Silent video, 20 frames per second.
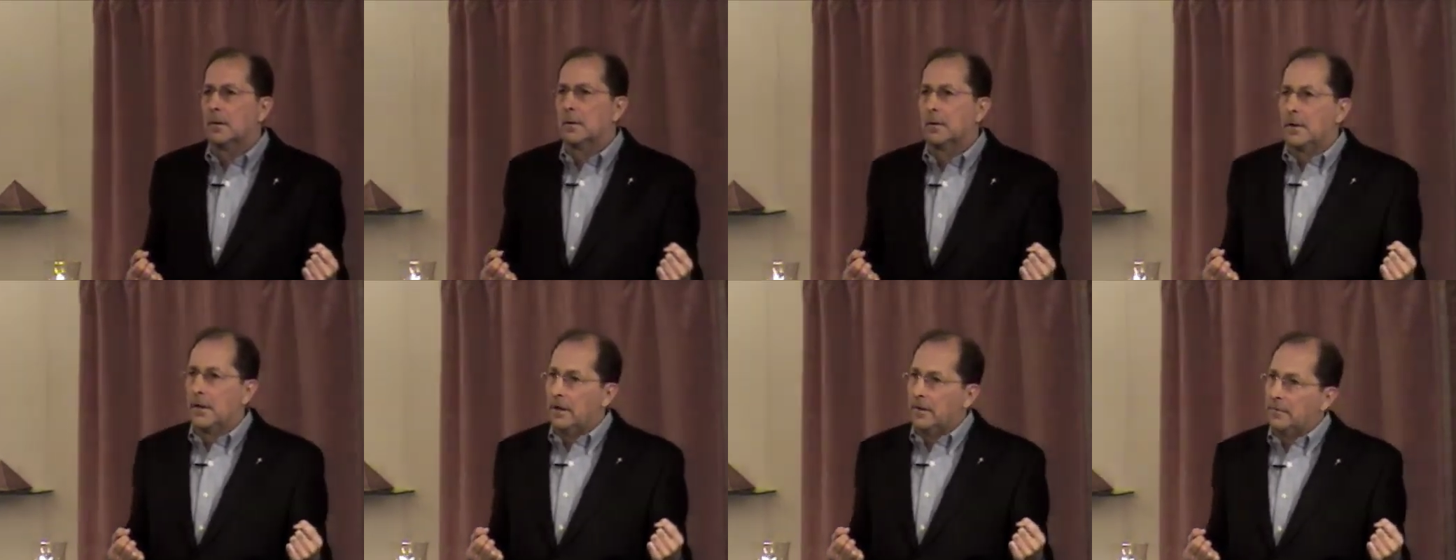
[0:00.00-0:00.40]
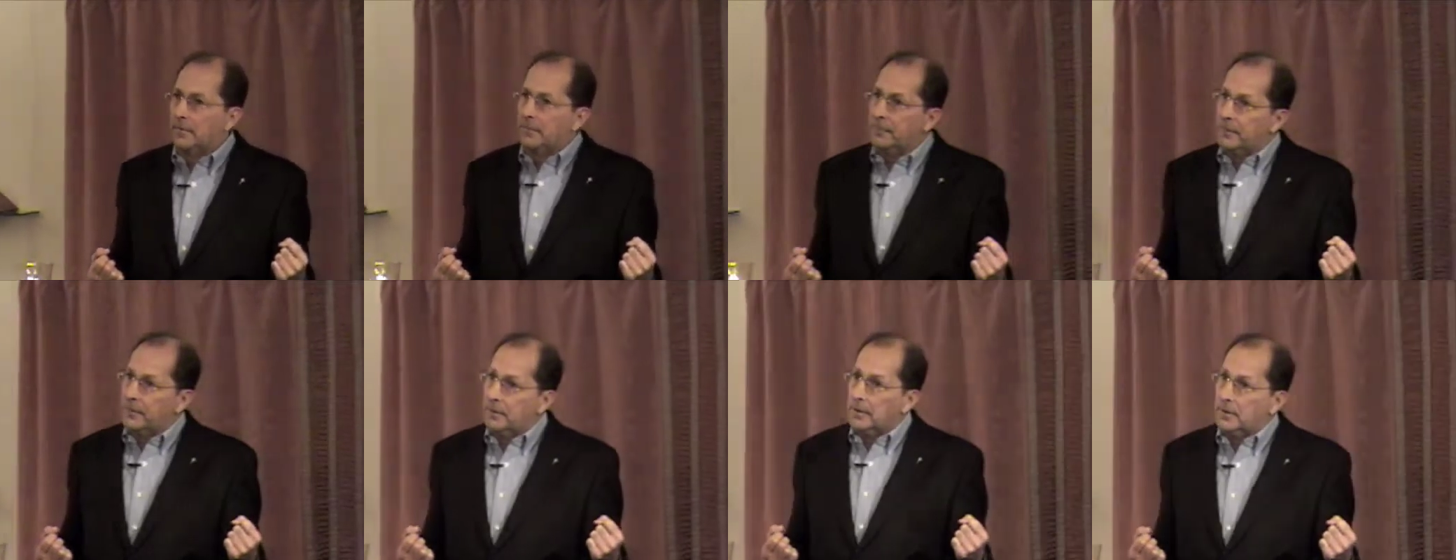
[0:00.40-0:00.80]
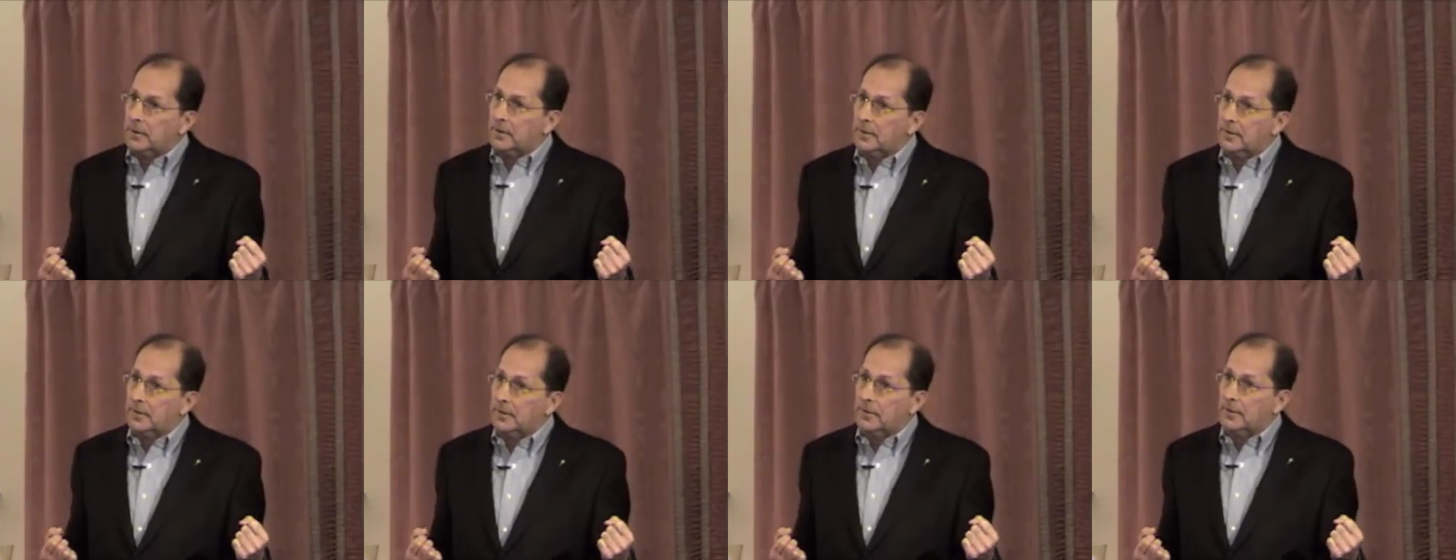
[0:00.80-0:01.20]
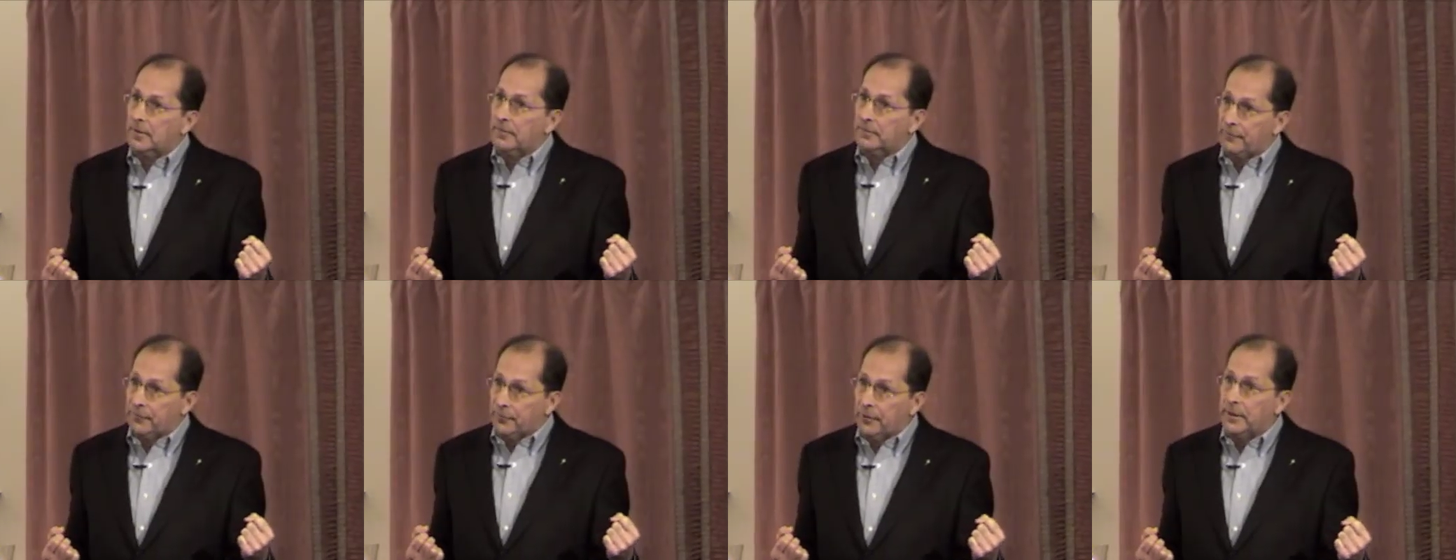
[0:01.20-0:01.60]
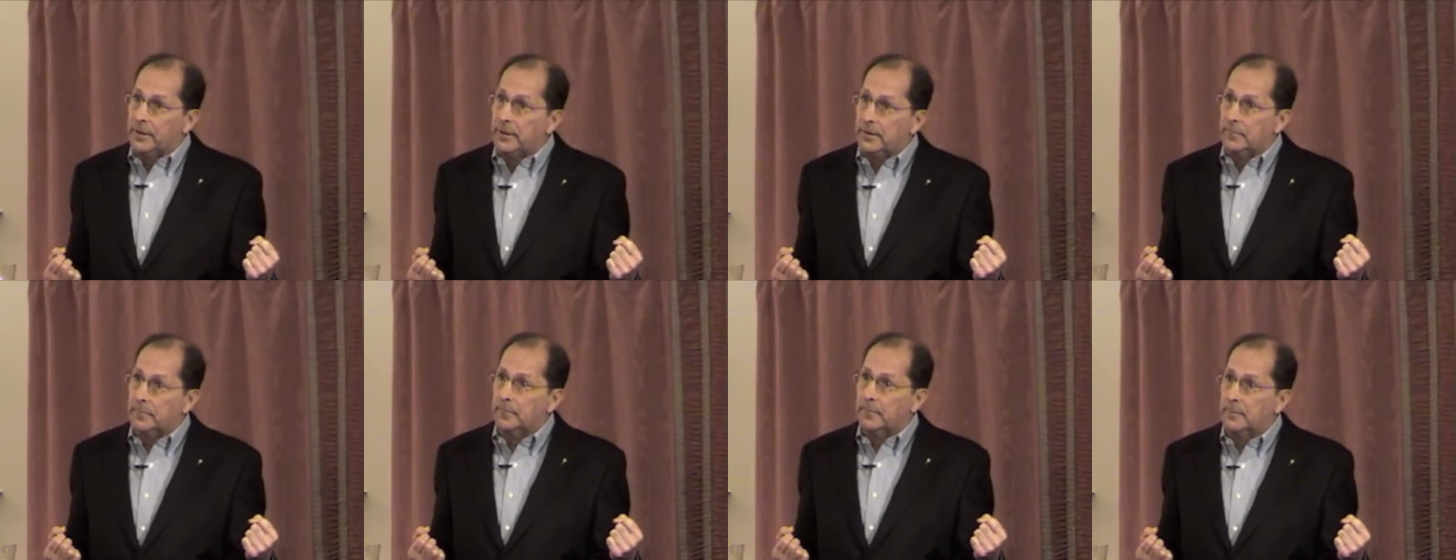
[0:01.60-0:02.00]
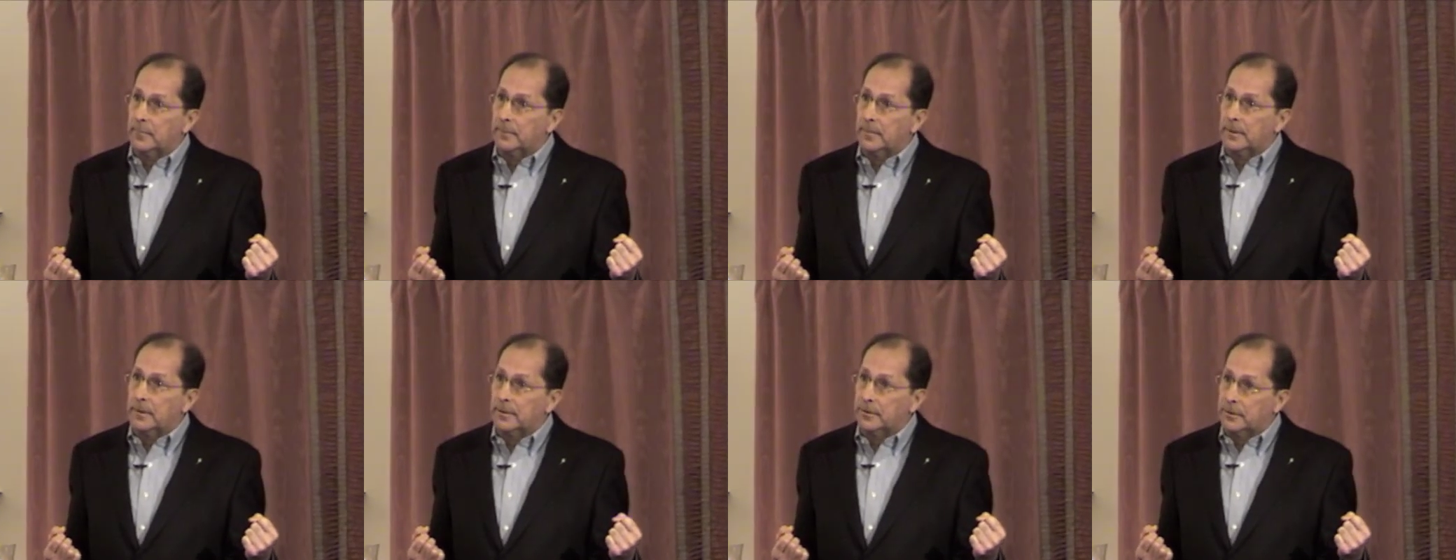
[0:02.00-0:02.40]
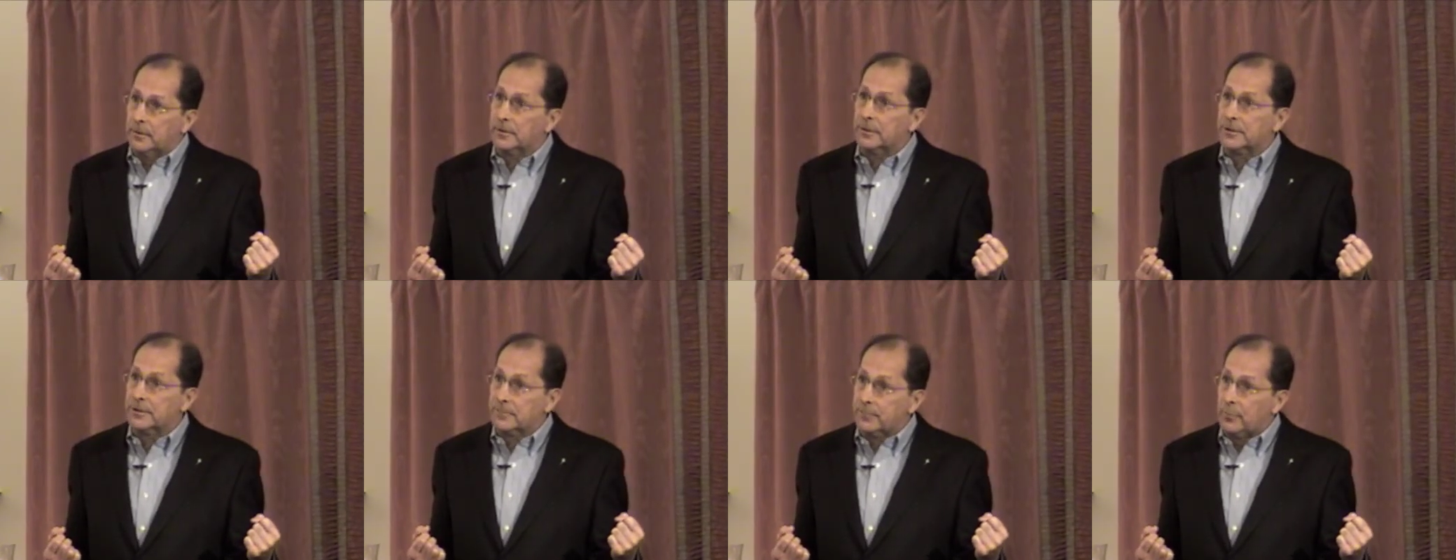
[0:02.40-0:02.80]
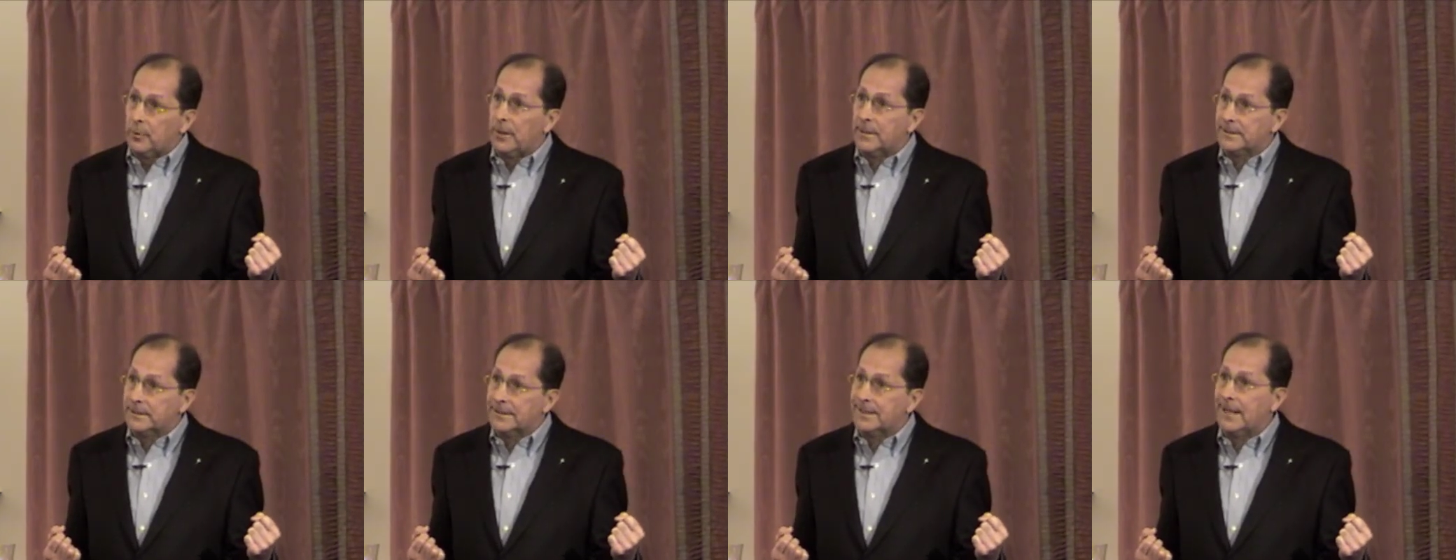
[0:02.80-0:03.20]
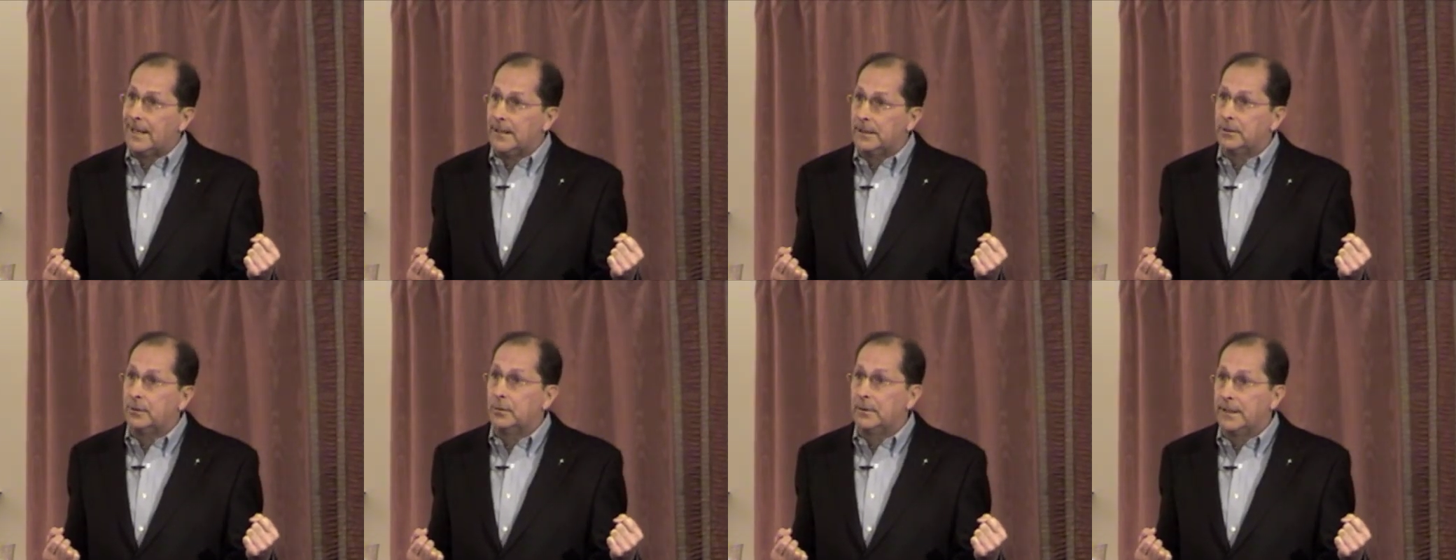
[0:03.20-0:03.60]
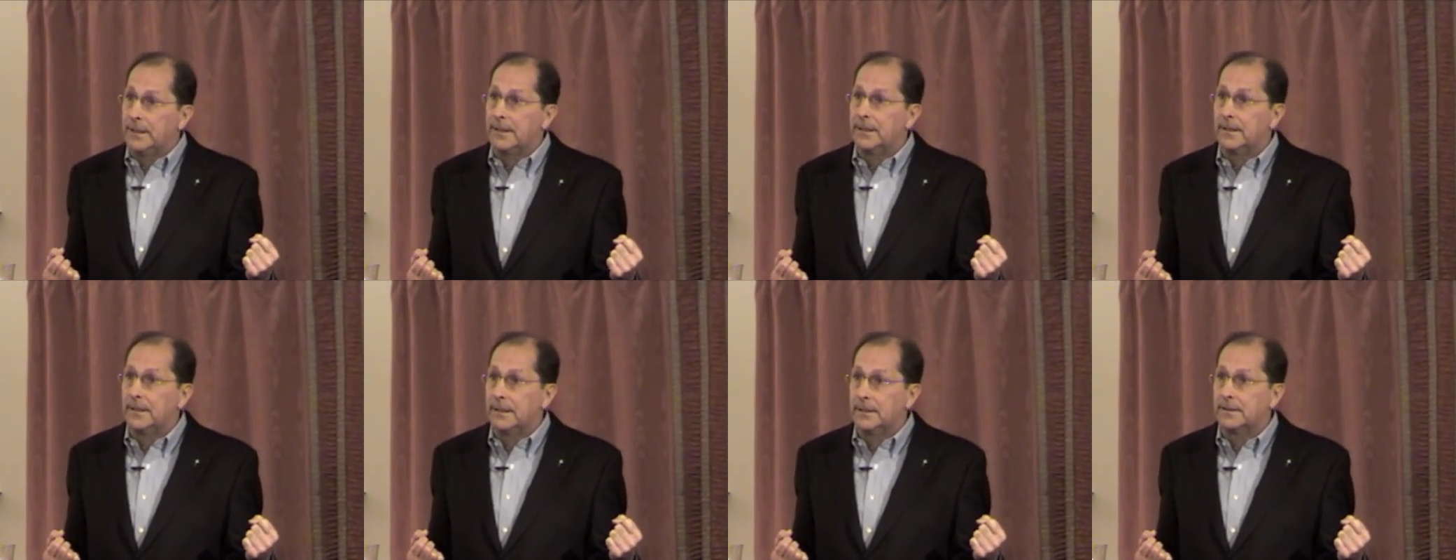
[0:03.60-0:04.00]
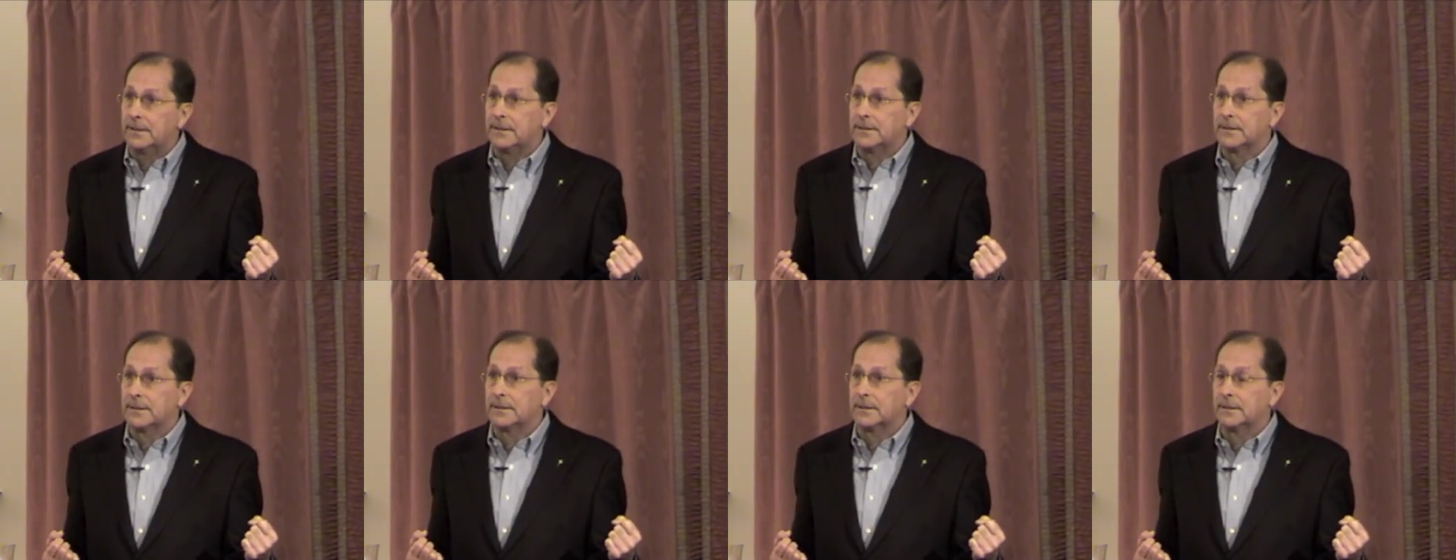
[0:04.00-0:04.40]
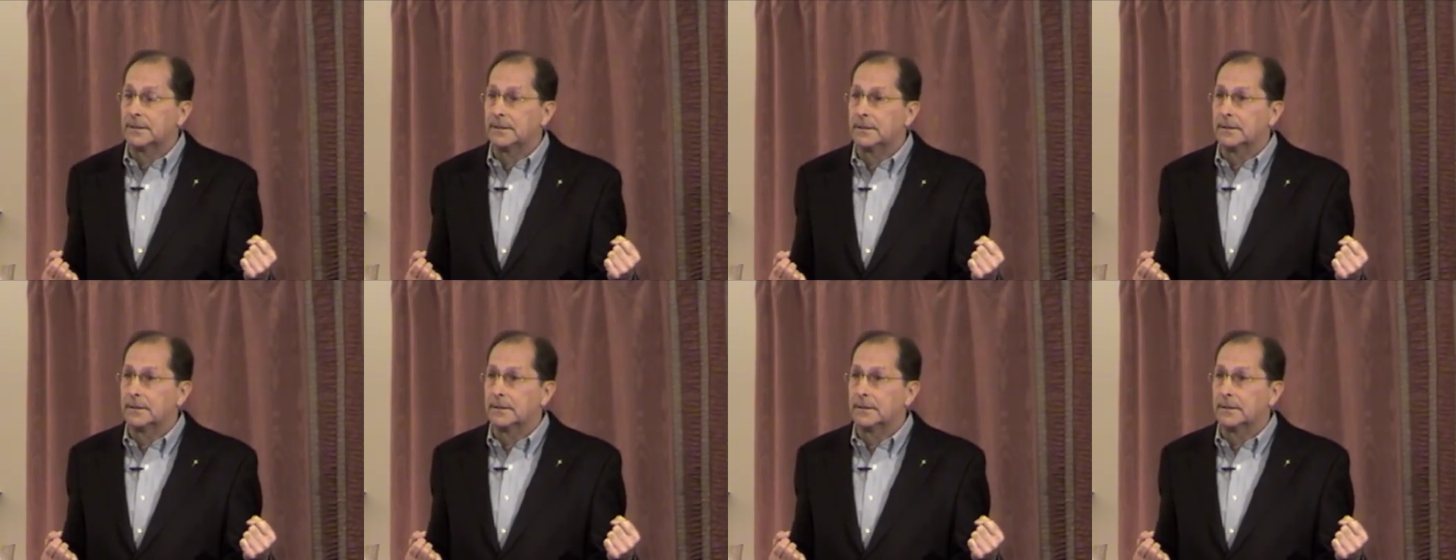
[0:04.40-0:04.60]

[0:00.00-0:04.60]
and have the freedom to express that uniqueness,